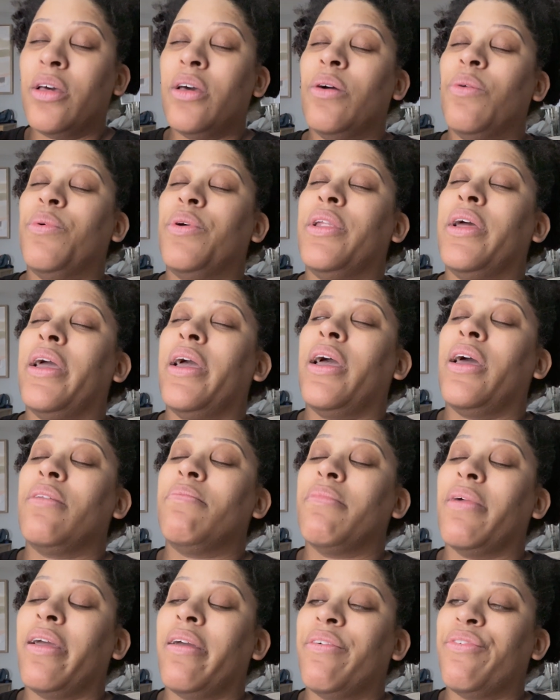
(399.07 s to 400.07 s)
when I had
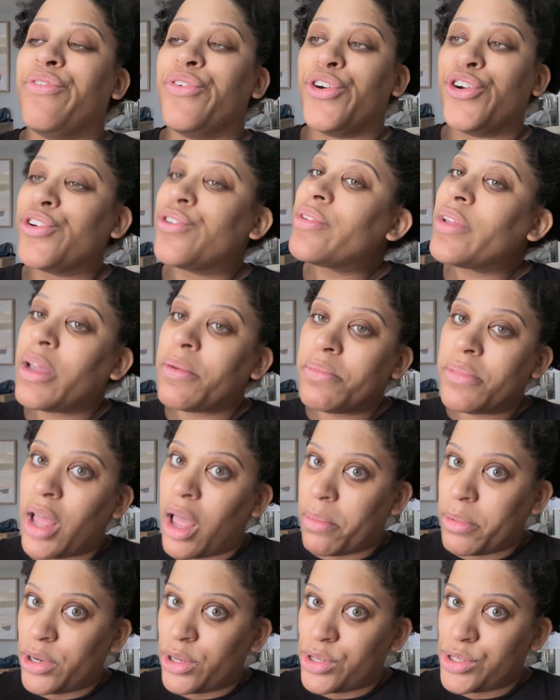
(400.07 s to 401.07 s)
my first
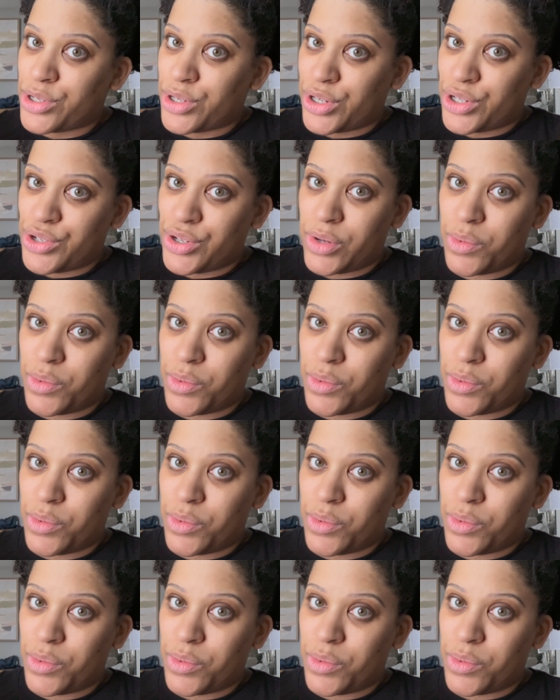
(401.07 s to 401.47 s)
abdominal surgery,